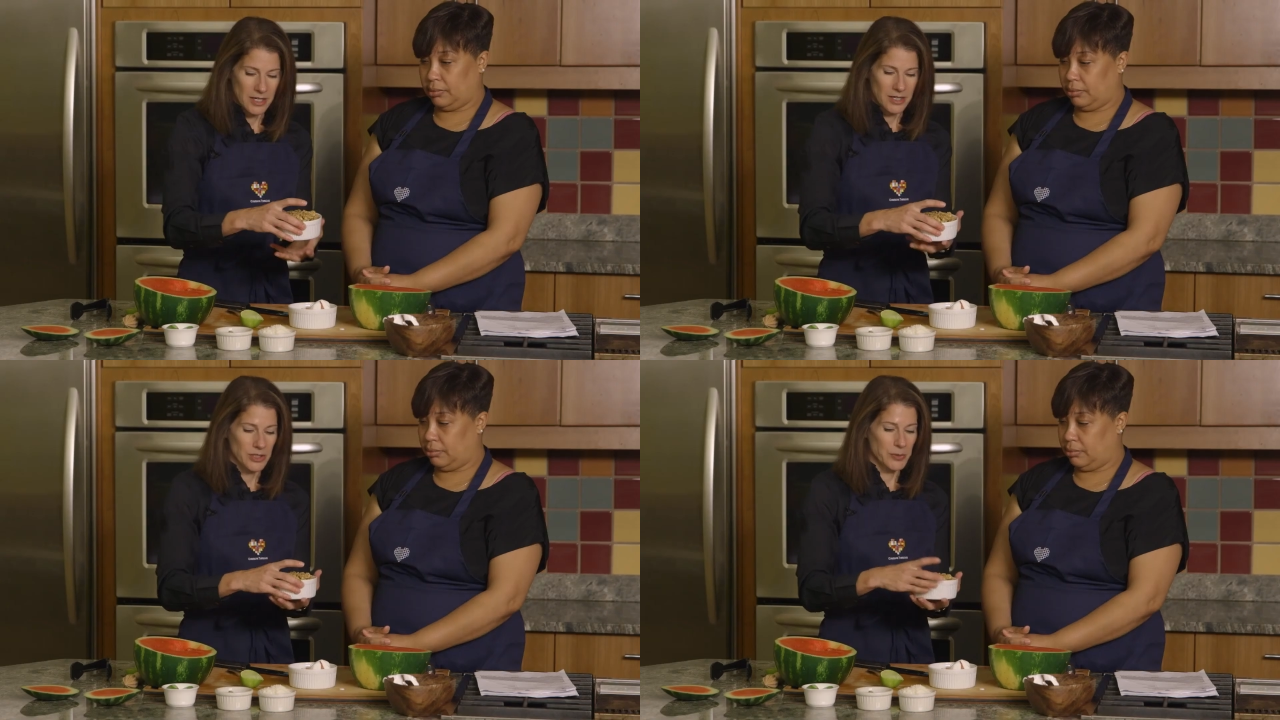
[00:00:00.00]

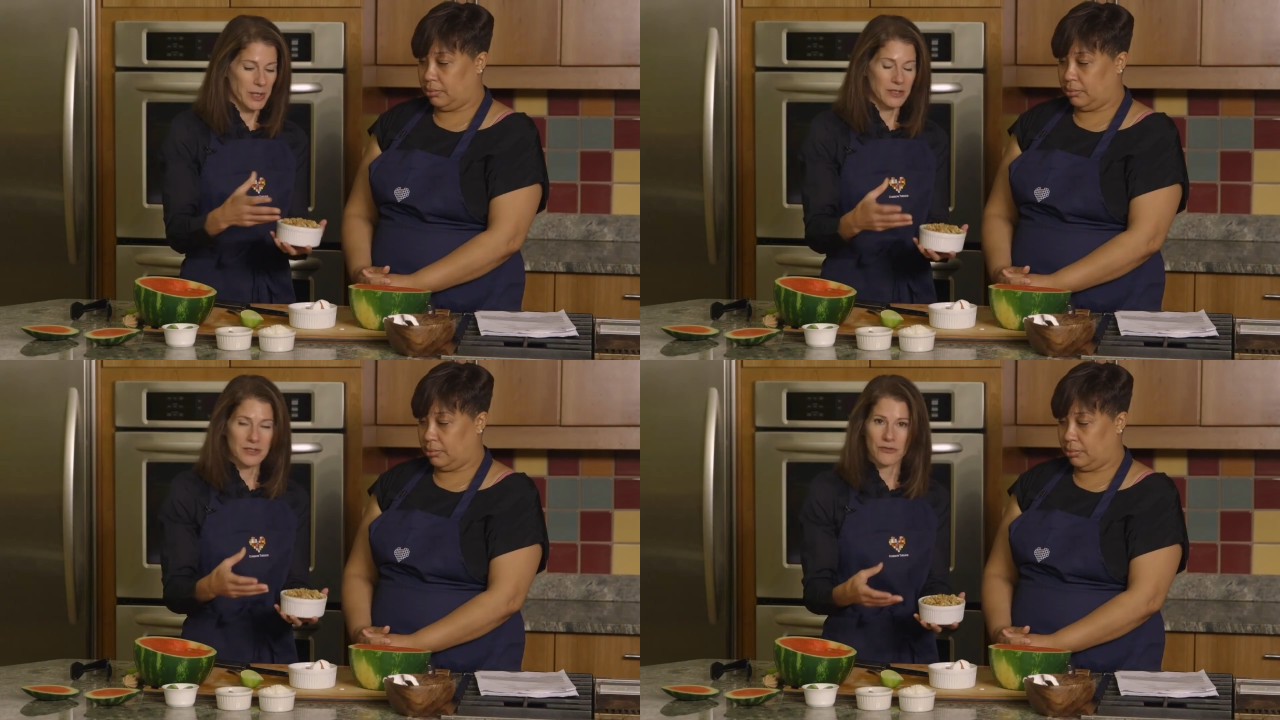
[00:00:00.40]

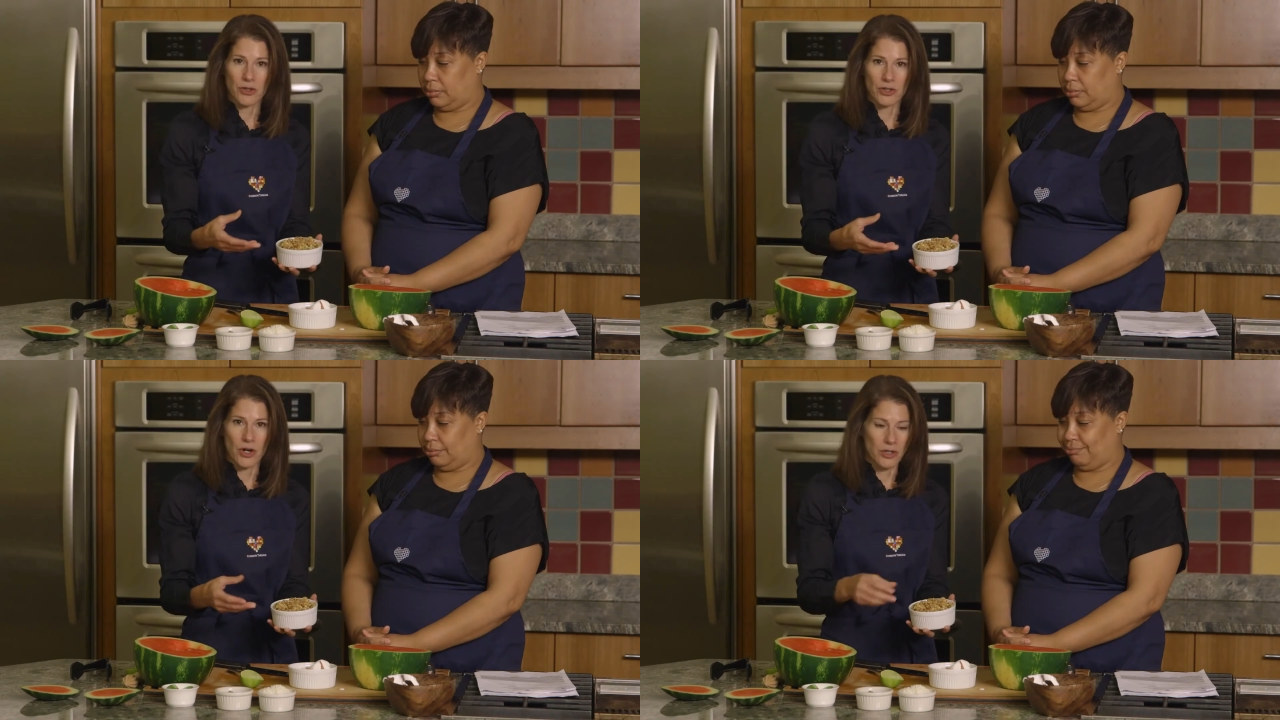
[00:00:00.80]
Speaker 1: sprinkles of
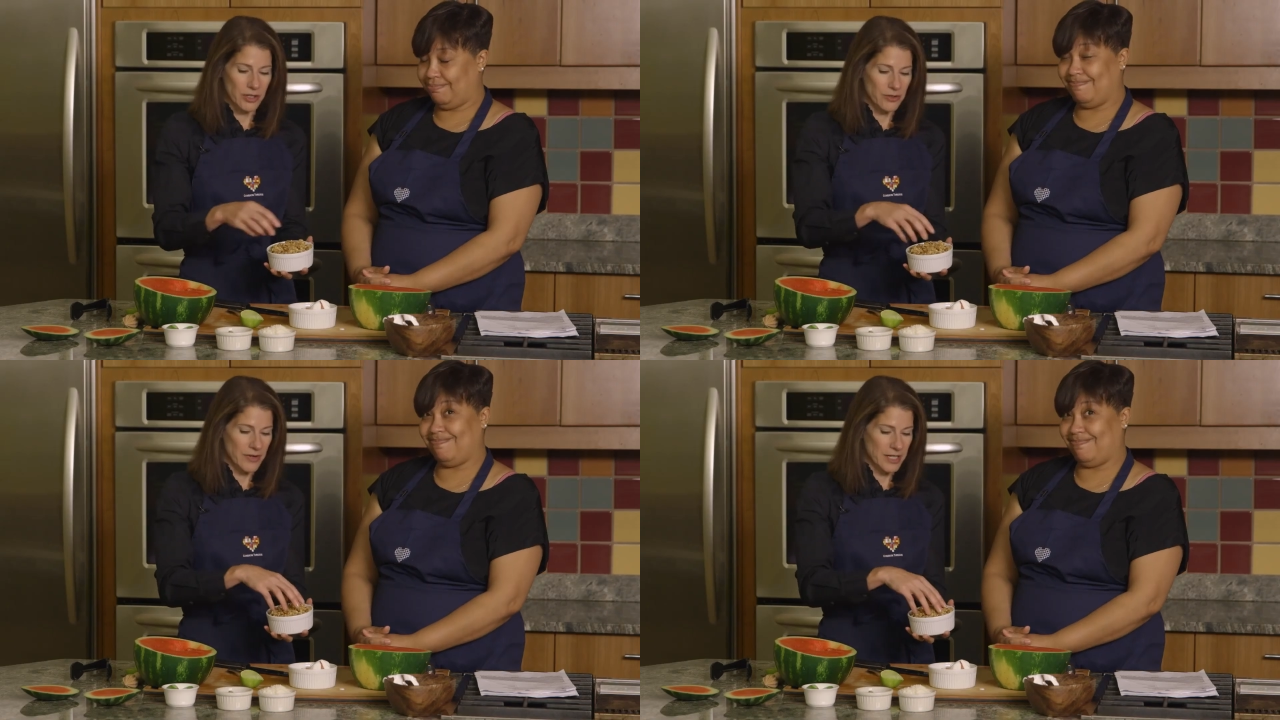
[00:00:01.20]
granola,
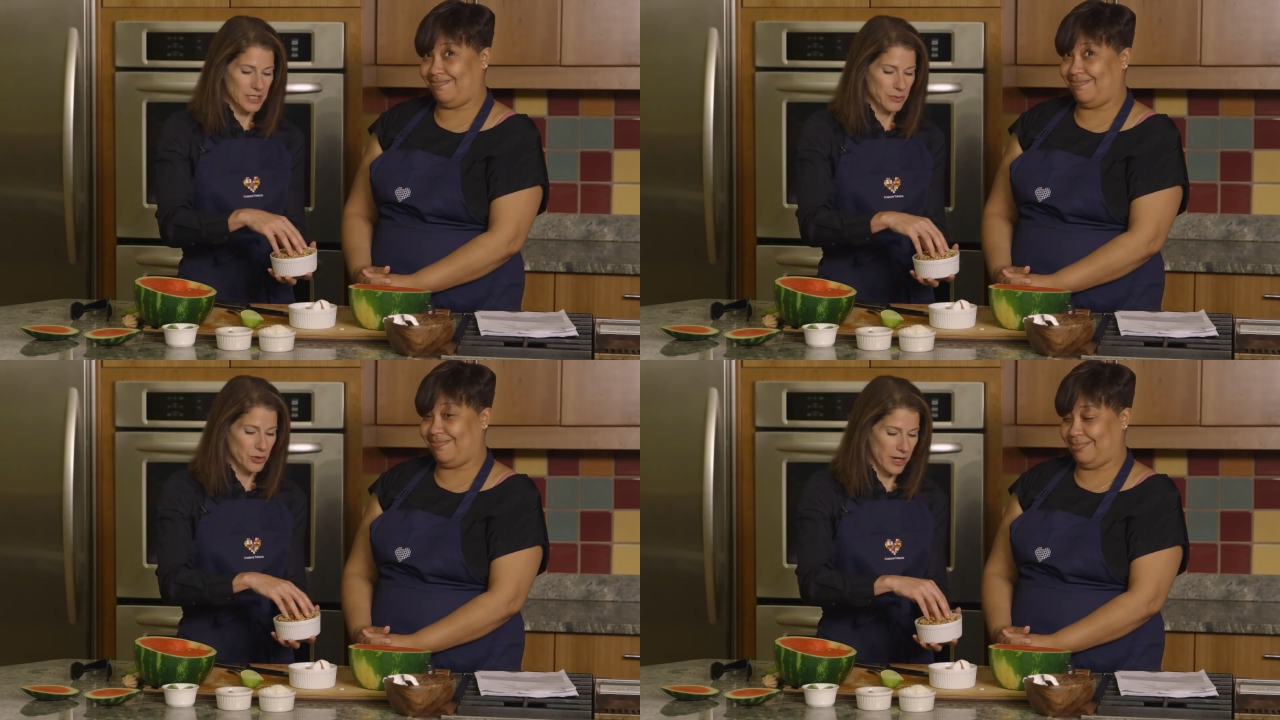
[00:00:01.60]
you've got
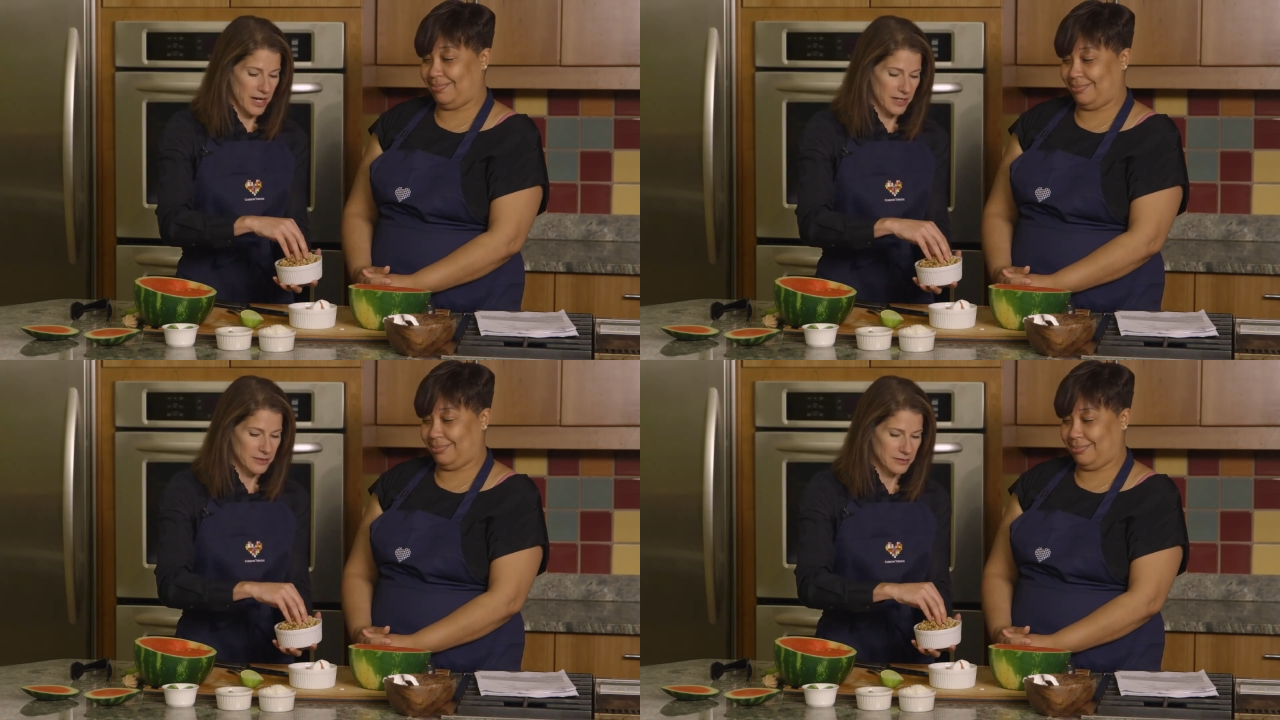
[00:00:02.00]
some
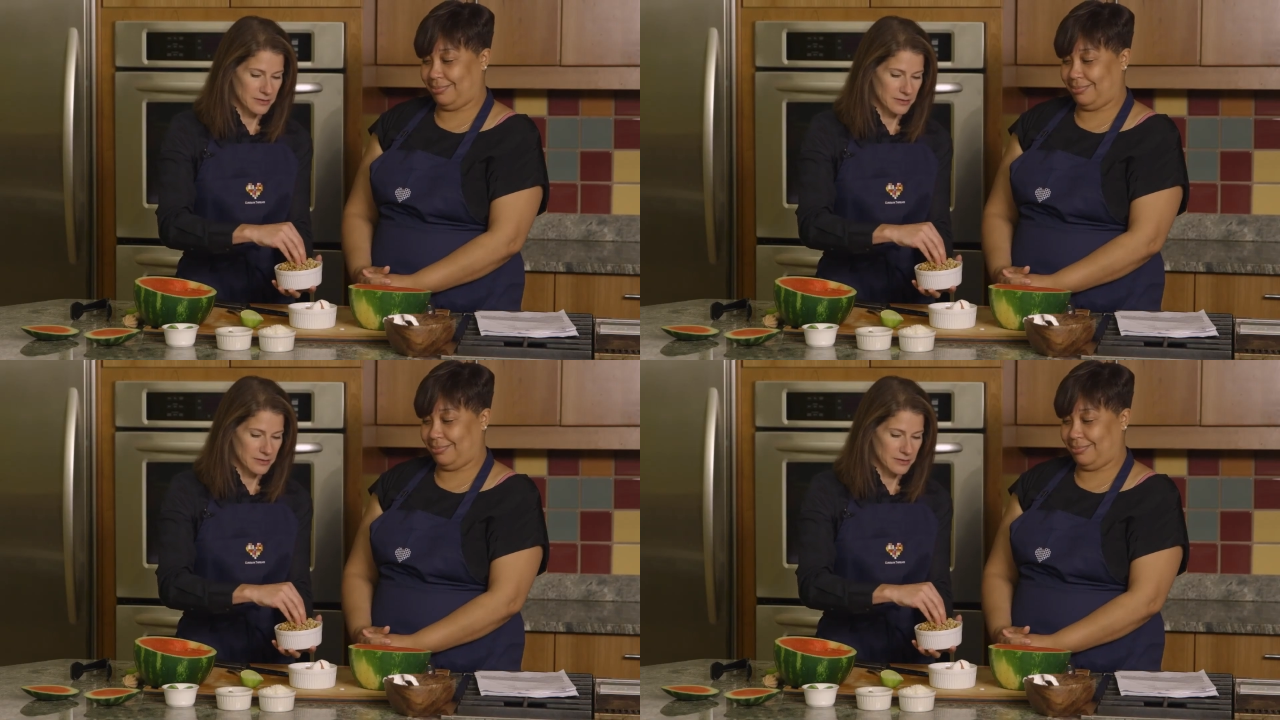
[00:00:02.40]
grain